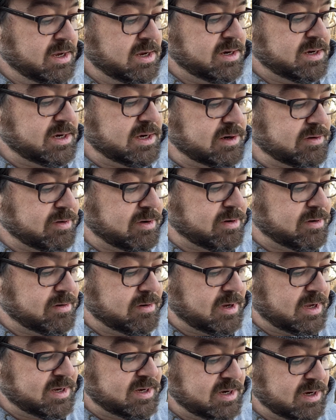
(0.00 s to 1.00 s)
Nearer
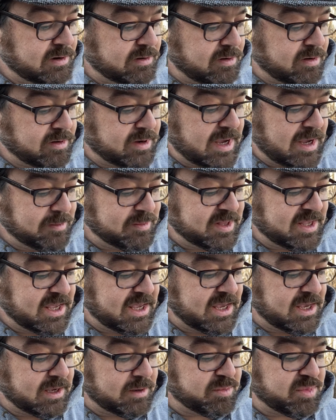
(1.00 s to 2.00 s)
and nearer came the
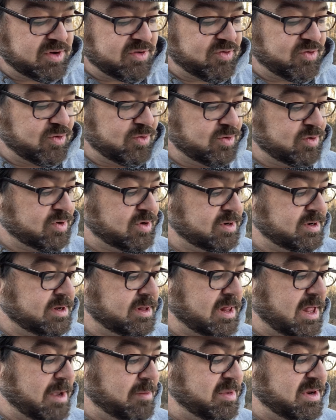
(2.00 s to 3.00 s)
king, but Droon couldn't
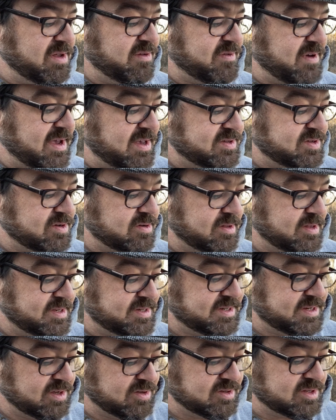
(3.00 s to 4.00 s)
climb any faster. The
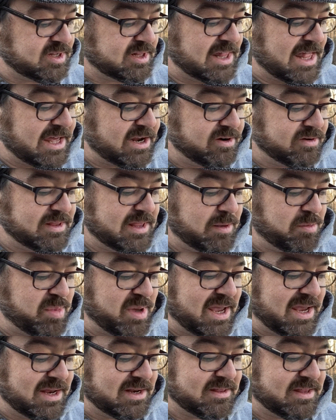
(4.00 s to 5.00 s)
stilts clattered, they
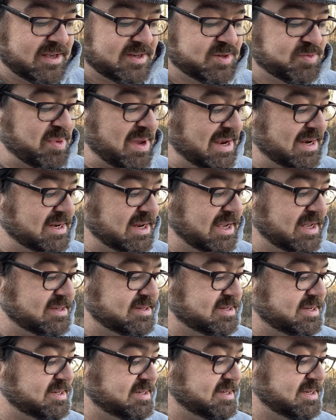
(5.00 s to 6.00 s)
banged, they spanked
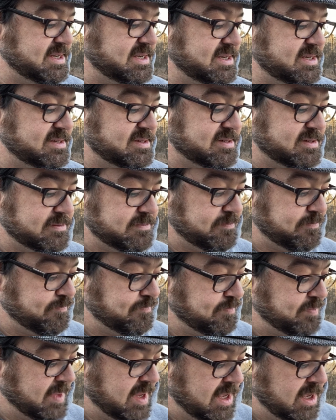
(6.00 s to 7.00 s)
against his knees.
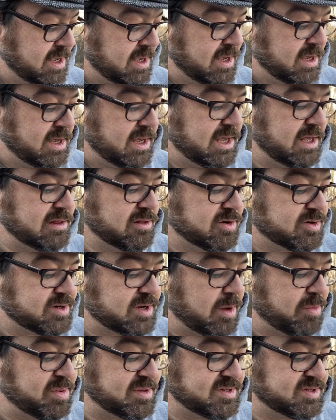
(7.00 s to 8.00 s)
He looked
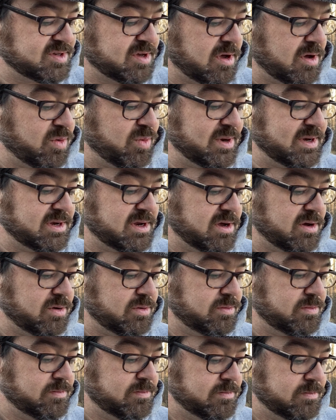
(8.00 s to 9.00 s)
up and saw a window.
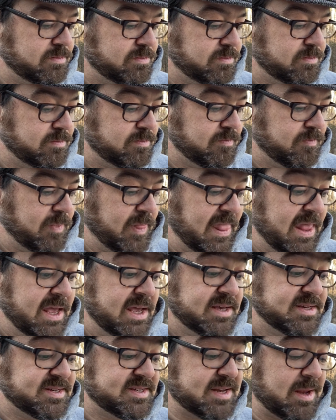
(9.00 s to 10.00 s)

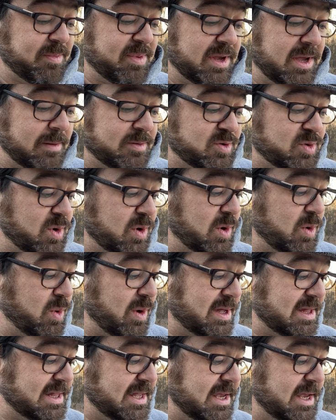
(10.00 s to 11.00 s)
Stepping up to it
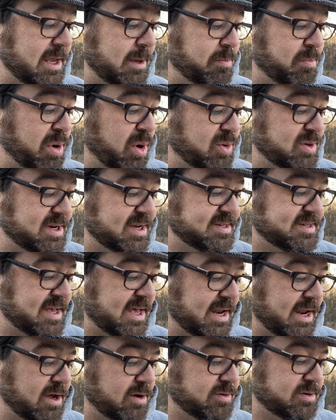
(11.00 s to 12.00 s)
quickly, he poked his
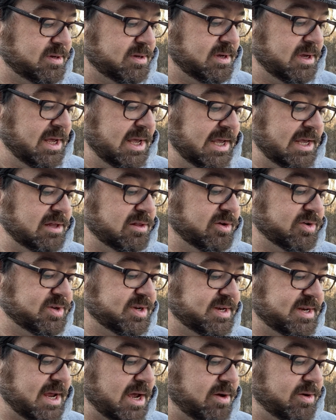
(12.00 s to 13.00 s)
head out. He
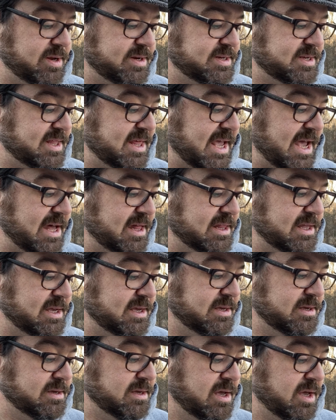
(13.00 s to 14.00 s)
looked down into the alley.
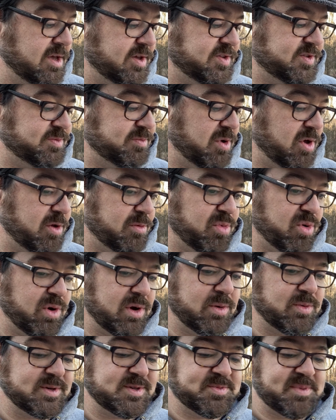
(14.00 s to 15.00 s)
A small
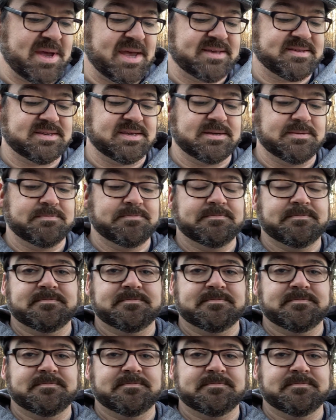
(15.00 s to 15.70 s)
boy was passing.